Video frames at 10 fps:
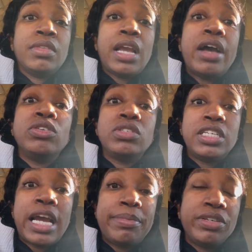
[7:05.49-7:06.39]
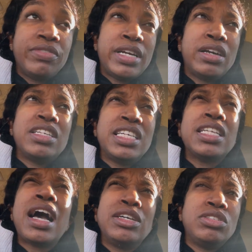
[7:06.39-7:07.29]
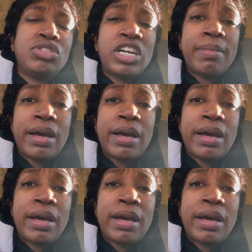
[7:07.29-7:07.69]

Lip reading: I'll use the diapers for now because that's how I used to train my